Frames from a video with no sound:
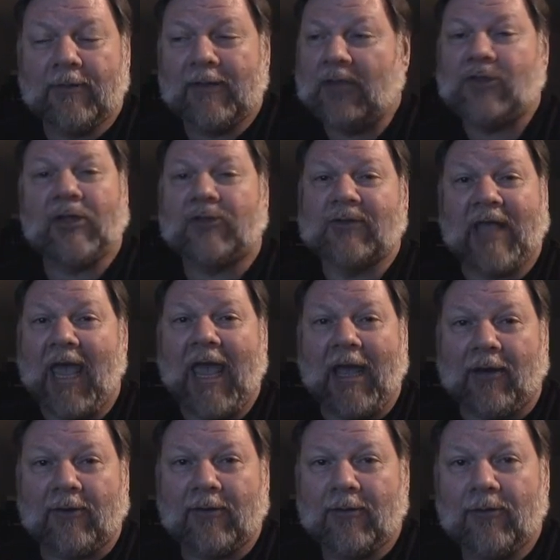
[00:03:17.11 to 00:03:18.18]
They just
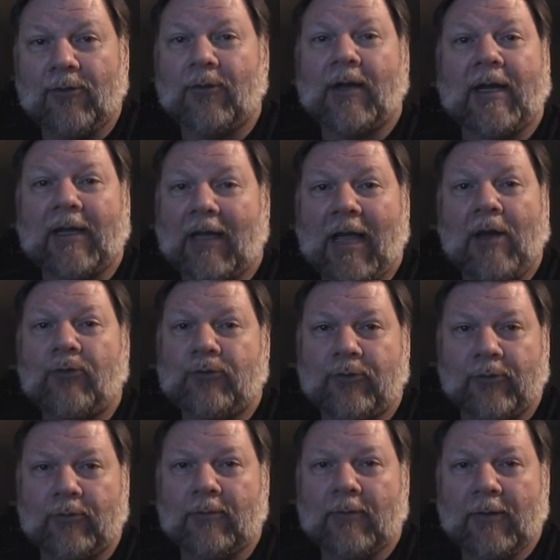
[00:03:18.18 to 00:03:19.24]
can't. They're not allowed
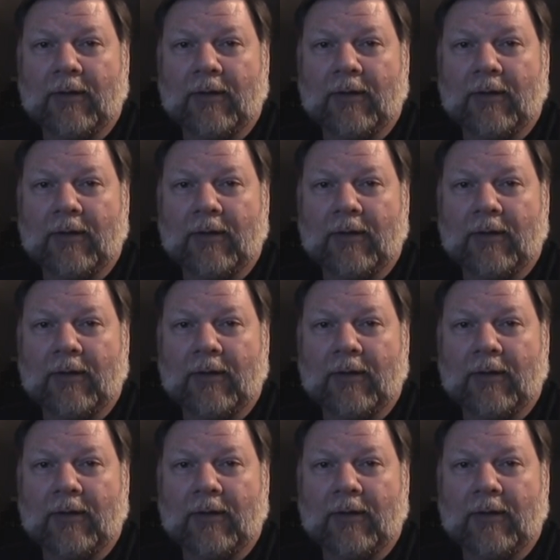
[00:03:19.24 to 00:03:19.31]
to.